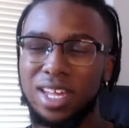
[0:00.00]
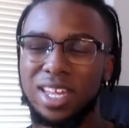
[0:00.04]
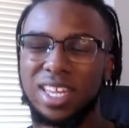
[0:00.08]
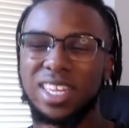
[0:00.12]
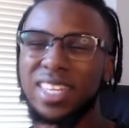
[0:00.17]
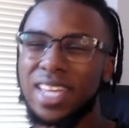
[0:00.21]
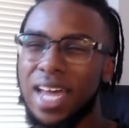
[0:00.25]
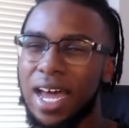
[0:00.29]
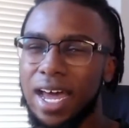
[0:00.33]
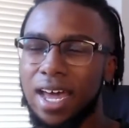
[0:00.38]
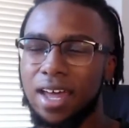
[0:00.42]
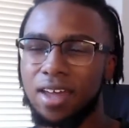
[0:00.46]

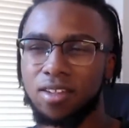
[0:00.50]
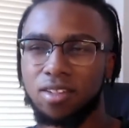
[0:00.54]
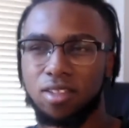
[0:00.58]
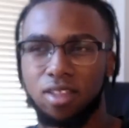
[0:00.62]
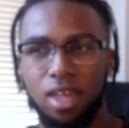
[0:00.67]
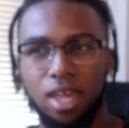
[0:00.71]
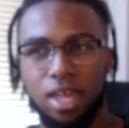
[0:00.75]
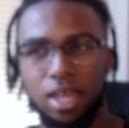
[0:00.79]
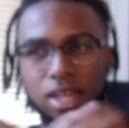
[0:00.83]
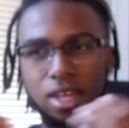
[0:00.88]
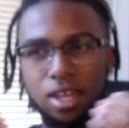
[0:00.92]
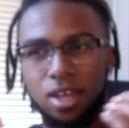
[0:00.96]
Nine is
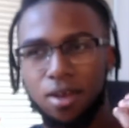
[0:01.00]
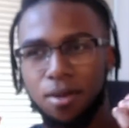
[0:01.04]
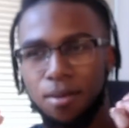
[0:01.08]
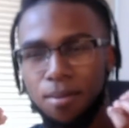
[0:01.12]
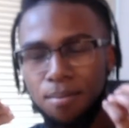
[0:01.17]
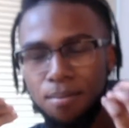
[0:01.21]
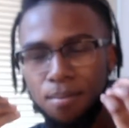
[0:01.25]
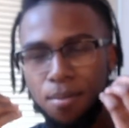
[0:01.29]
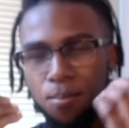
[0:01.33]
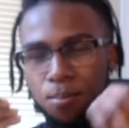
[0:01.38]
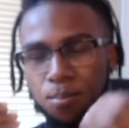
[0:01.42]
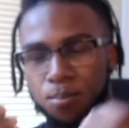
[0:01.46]
like
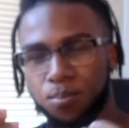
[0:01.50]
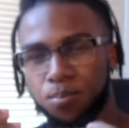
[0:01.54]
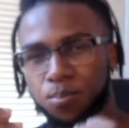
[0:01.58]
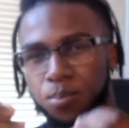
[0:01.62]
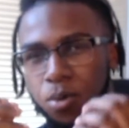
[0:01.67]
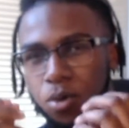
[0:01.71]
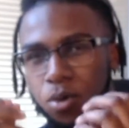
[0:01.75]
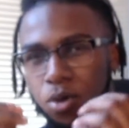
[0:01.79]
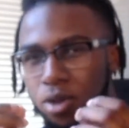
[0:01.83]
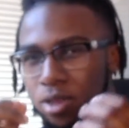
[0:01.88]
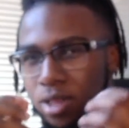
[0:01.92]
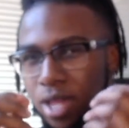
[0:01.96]

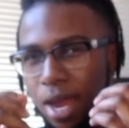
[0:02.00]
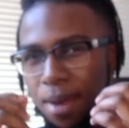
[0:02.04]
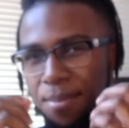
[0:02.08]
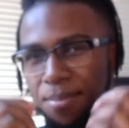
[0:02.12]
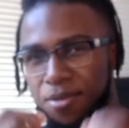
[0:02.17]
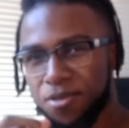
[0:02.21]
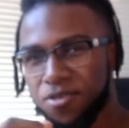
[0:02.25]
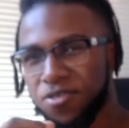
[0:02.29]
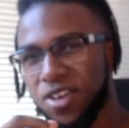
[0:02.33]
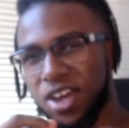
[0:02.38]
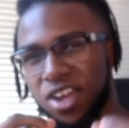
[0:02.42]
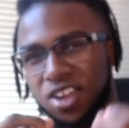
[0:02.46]
borderline
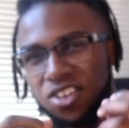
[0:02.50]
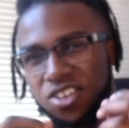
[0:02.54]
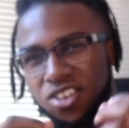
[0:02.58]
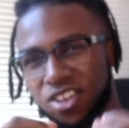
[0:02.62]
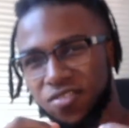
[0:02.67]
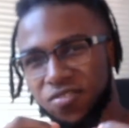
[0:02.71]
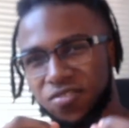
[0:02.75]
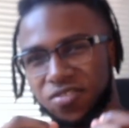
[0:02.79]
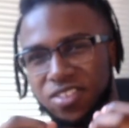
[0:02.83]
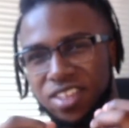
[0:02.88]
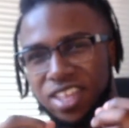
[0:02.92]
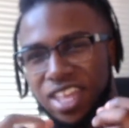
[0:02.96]

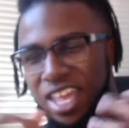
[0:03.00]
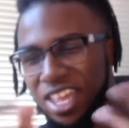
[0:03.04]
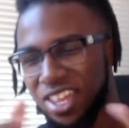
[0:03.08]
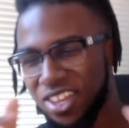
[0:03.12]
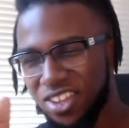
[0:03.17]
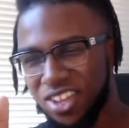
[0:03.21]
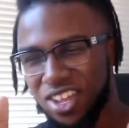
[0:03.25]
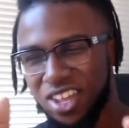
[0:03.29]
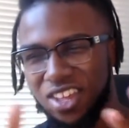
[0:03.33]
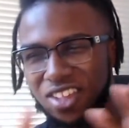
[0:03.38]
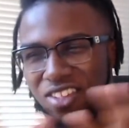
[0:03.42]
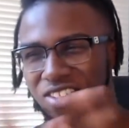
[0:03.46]
perfection, and
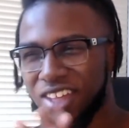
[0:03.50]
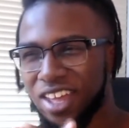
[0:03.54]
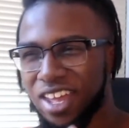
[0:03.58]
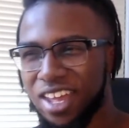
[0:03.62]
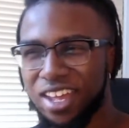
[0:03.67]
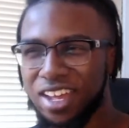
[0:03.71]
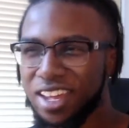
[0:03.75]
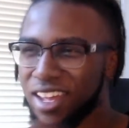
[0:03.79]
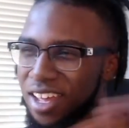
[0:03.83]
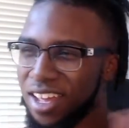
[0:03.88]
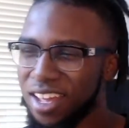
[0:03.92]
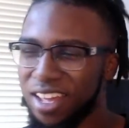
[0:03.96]
ten's
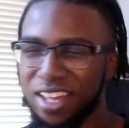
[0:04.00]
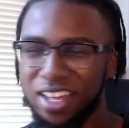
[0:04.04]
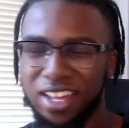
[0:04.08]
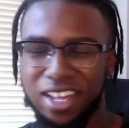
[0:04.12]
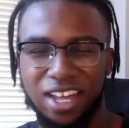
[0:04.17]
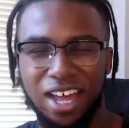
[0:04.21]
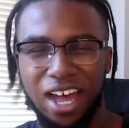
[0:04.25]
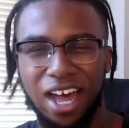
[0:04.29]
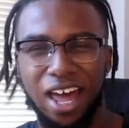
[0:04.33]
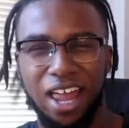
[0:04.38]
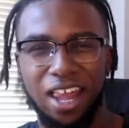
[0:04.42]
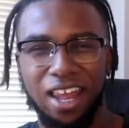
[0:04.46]
like
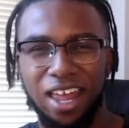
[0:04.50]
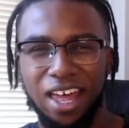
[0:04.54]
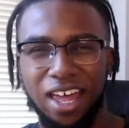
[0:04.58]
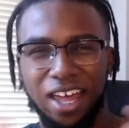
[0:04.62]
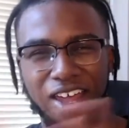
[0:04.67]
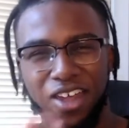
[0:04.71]
godlike.